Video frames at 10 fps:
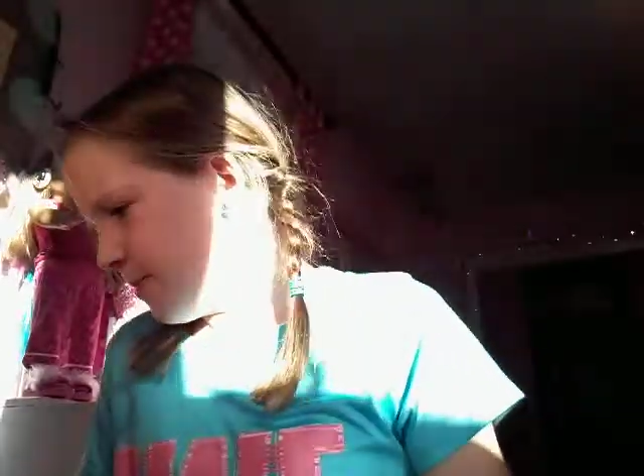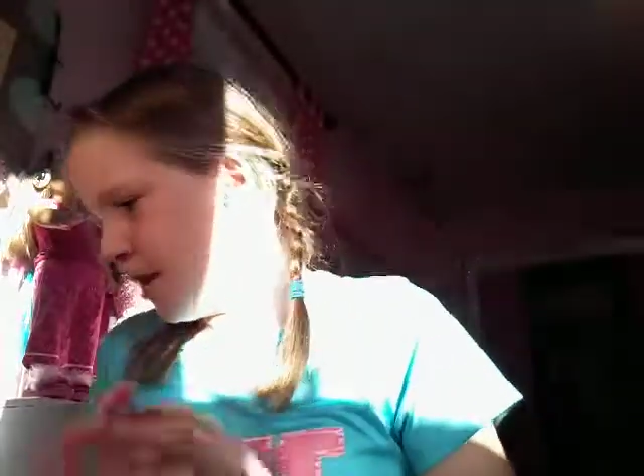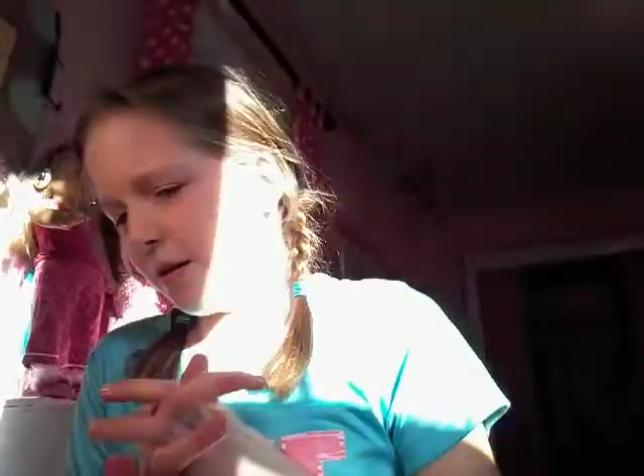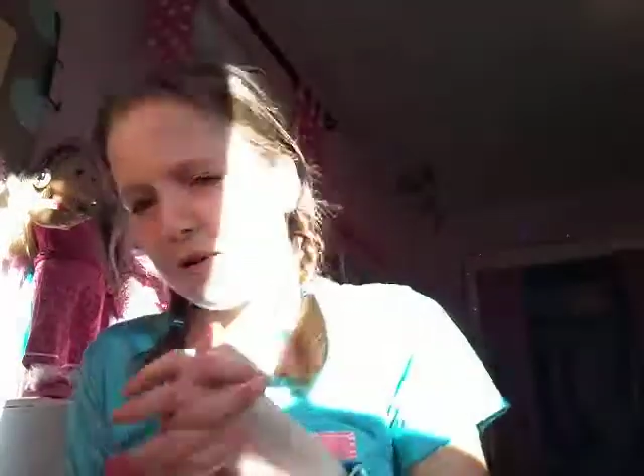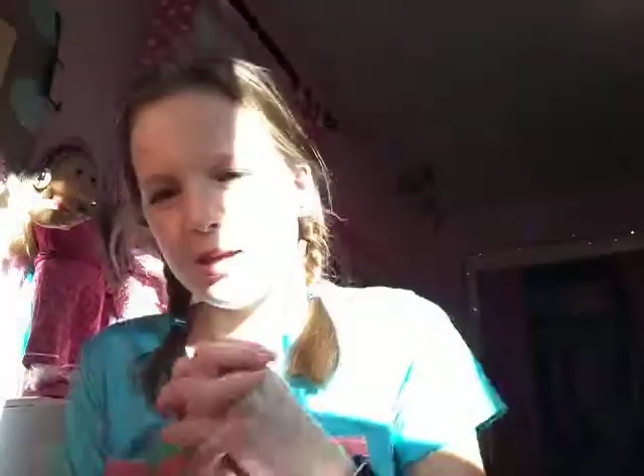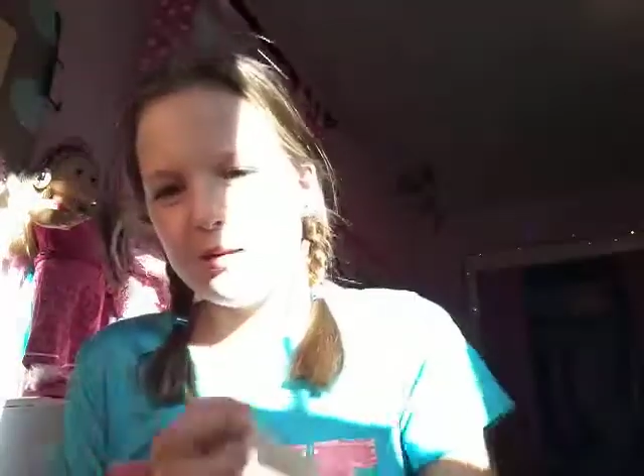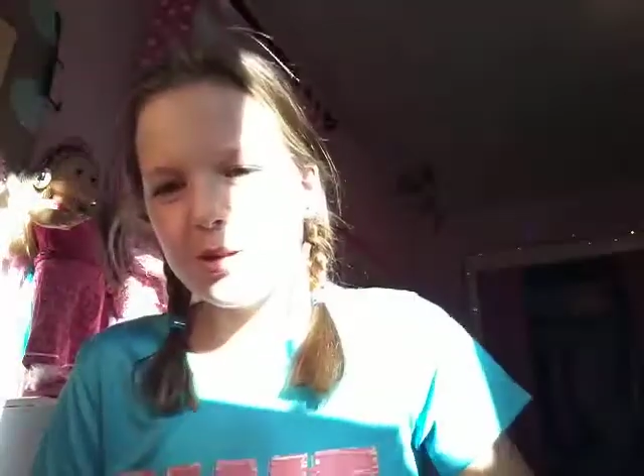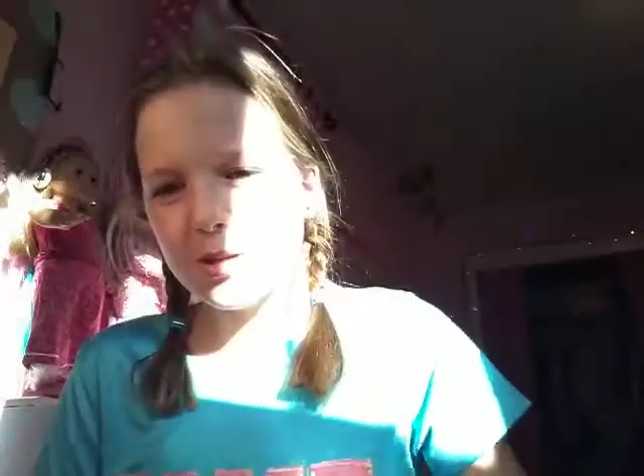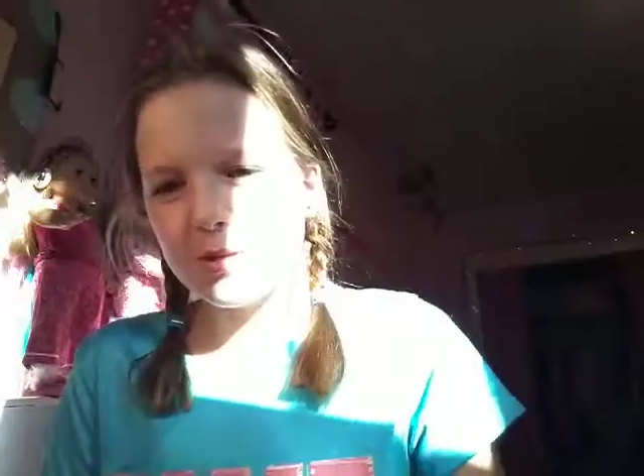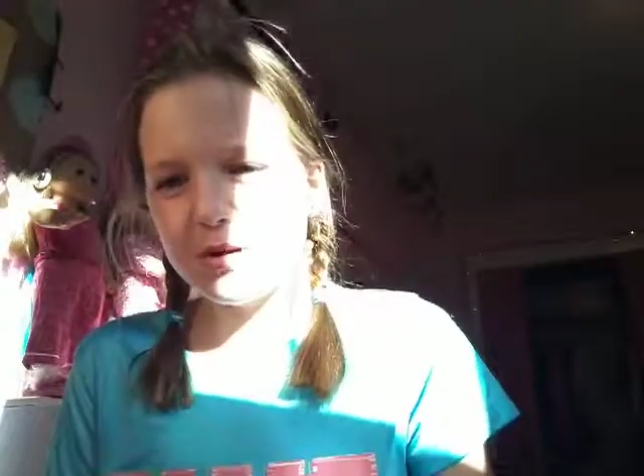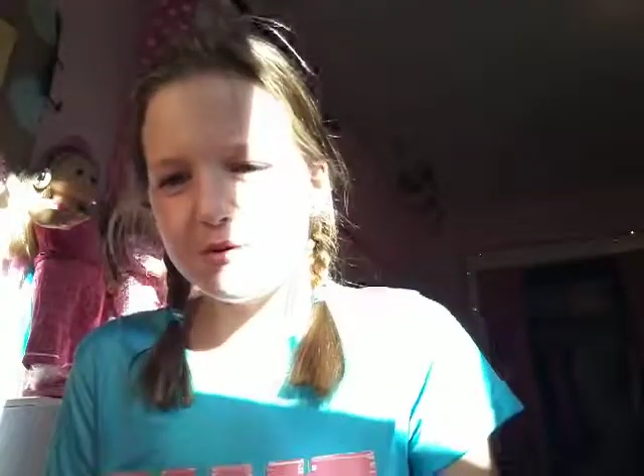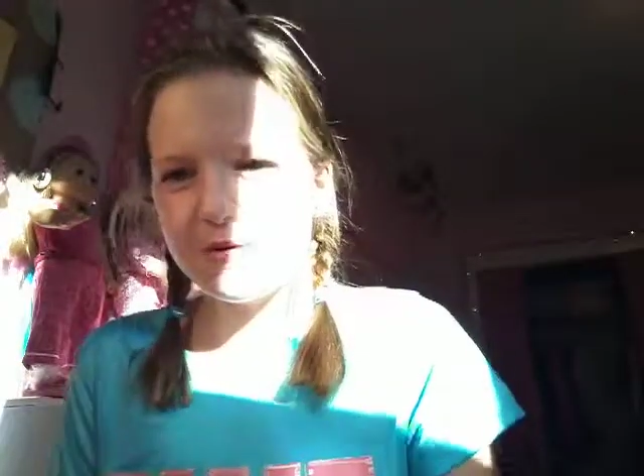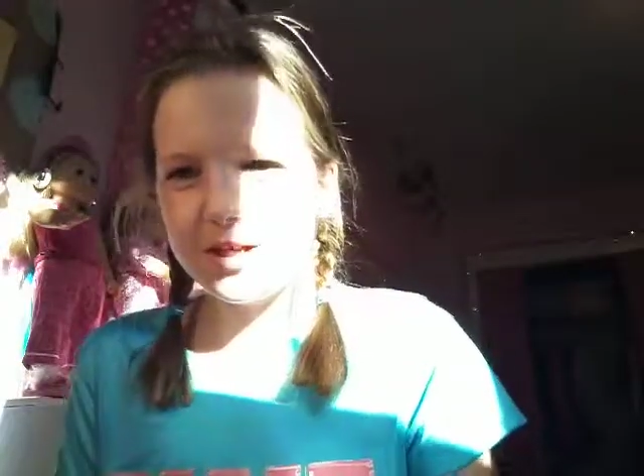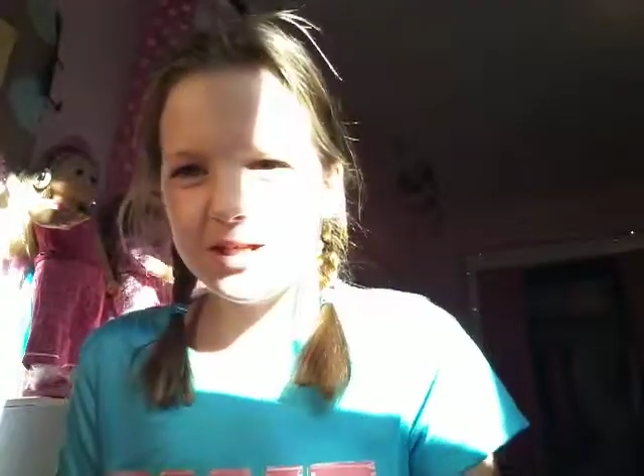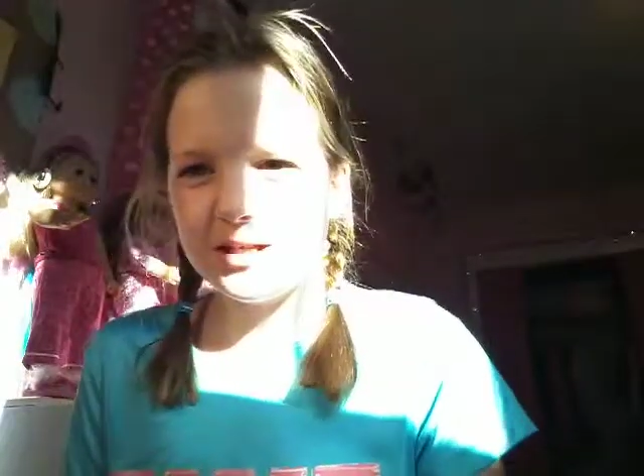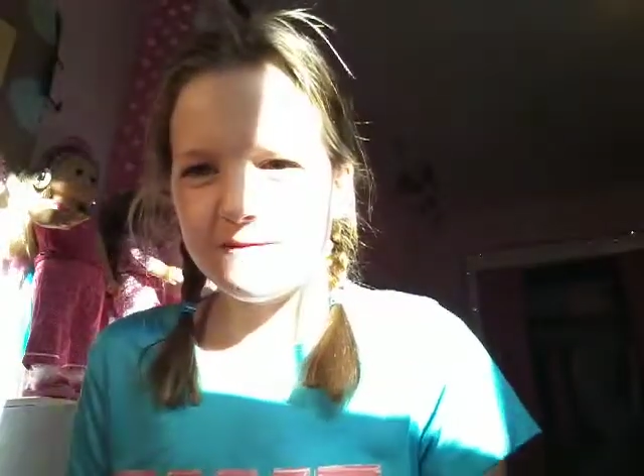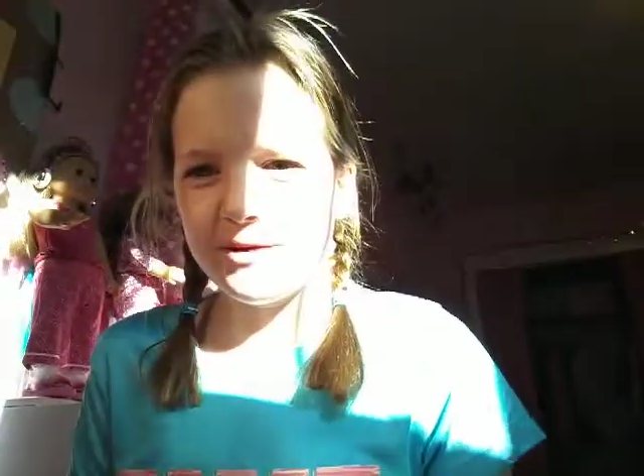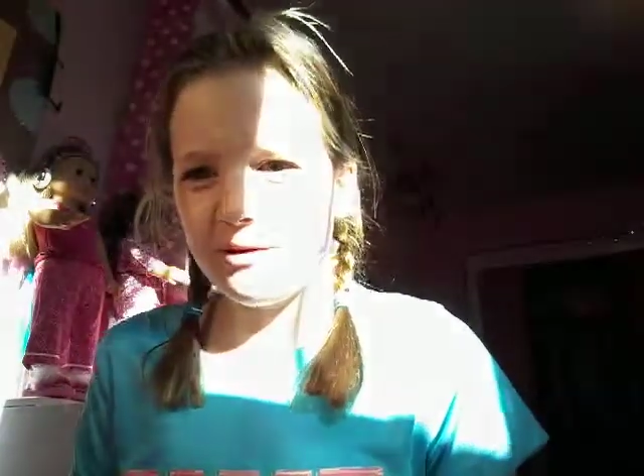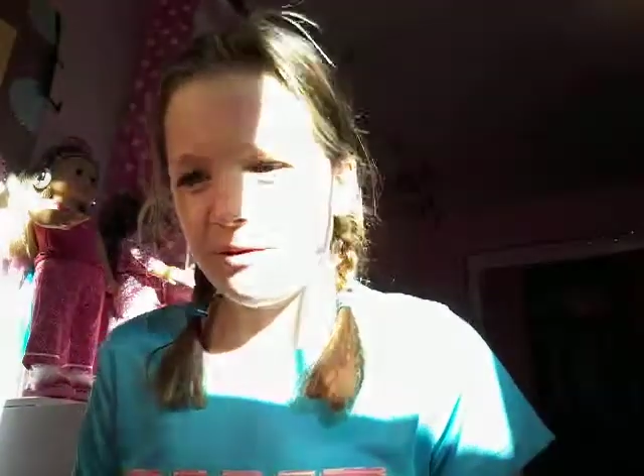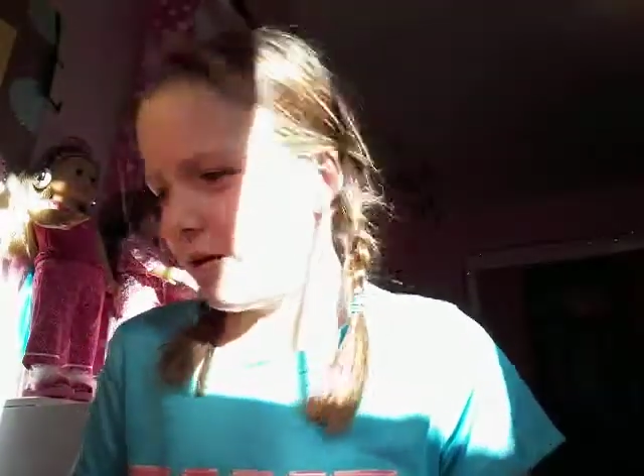yeah, thank you guys so much for watching this
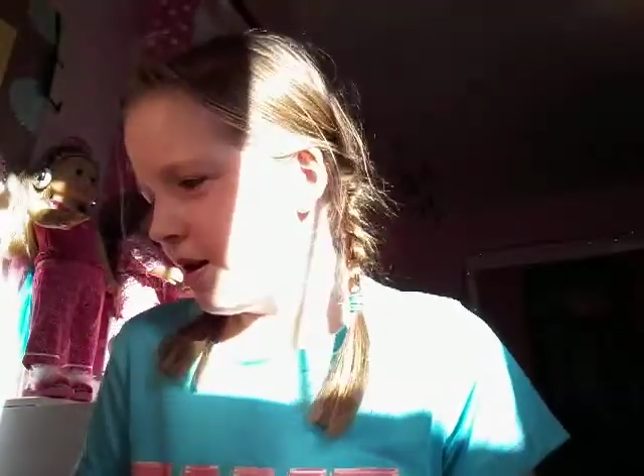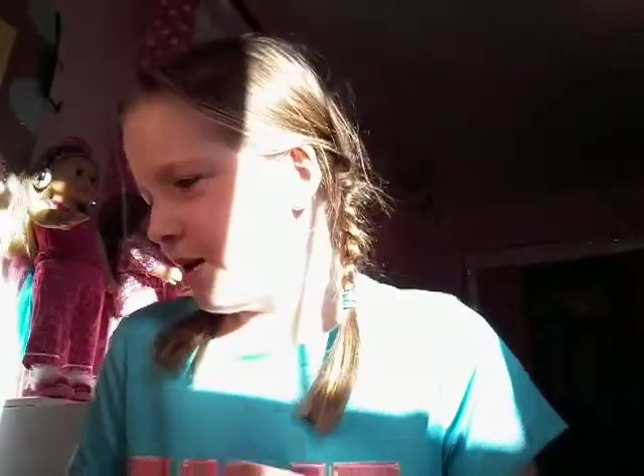video.